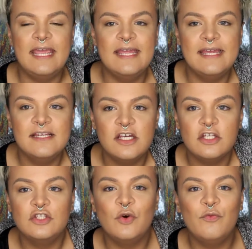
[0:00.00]

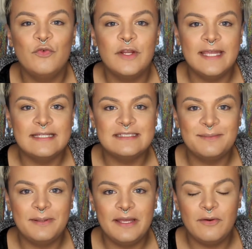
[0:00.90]
And don't forget to
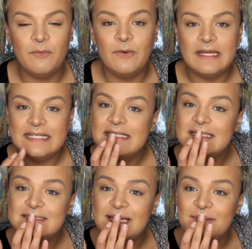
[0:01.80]
put on
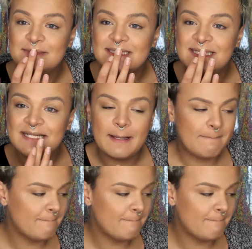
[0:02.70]
chapstick.